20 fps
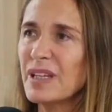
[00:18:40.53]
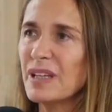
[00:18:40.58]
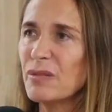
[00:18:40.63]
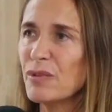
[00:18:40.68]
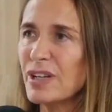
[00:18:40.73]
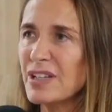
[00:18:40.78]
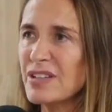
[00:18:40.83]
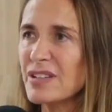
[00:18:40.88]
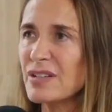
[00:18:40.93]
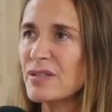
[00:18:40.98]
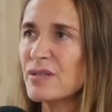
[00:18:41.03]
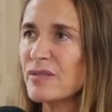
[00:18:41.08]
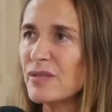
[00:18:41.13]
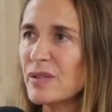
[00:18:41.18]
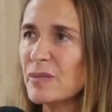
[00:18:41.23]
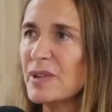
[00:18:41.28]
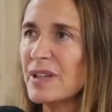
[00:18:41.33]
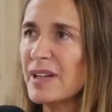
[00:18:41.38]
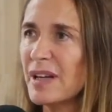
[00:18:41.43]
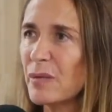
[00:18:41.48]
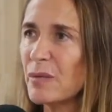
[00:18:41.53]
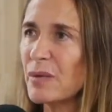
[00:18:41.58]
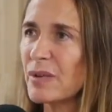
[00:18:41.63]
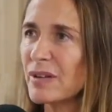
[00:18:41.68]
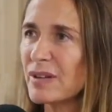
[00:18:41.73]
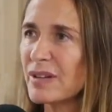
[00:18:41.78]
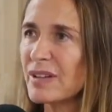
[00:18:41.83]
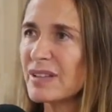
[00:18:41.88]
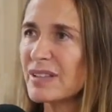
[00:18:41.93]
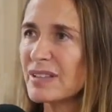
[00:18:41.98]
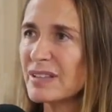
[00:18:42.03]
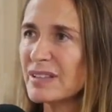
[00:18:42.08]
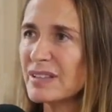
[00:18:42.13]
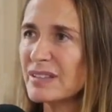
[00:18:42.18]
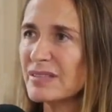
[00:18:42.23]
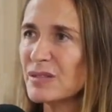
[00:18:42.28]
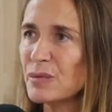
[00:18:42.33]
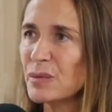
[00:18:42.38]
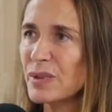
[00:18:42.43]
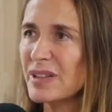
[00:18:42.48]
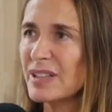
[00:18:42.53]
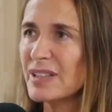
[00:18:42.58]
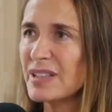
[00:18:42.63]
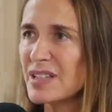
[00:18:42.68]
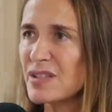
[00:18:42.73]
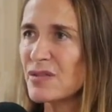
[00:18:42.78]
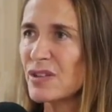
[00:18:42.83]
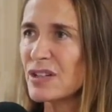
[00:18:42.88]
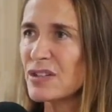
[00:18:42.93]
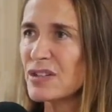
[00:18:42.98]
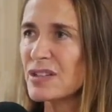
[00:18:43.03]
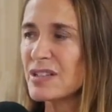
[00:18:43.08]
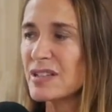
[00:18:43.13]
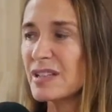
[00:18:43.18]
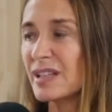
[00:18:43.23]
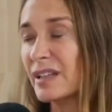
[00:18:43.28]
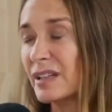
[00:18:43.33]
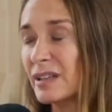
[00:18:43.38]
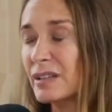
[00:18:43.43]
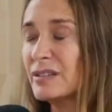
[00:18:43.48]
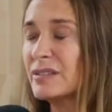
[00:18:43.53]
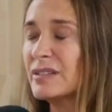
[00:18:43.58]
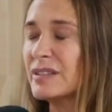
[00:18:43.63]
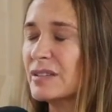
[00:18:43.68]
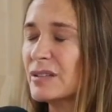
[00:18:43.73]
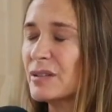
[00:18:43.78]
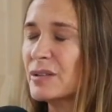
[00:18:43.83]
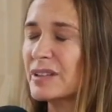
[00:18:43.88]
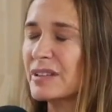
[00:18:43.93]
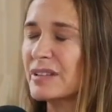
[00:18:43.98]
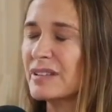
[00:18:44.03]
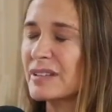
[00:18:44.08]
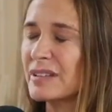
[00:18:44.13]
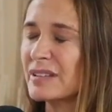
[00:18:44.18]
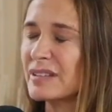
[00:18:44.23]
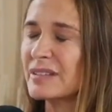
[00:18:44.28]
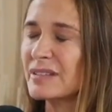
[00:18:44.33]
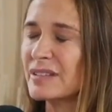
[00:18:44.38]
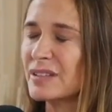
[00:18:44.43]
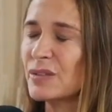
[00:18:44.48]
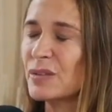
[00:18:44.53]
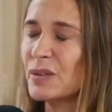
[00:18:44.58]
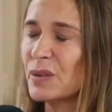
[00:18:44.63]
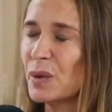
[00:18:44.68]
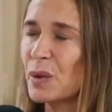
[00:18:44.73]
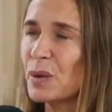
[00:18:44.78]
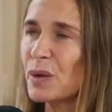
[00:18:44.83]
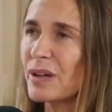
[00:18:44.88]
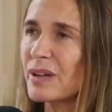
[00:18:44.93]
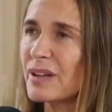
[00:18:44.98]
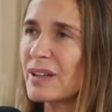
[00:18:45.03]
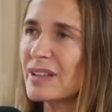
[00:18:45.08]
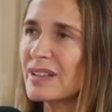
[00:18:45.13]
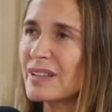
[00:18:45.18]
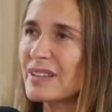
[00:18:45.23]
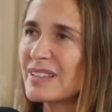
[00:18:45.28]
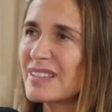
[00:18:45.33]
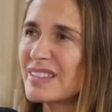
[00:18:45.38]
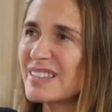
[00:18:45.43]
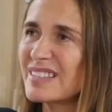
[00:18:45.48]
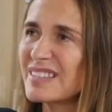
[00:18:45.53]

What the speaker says: being rescued from the network, and with instructions that included going to New York.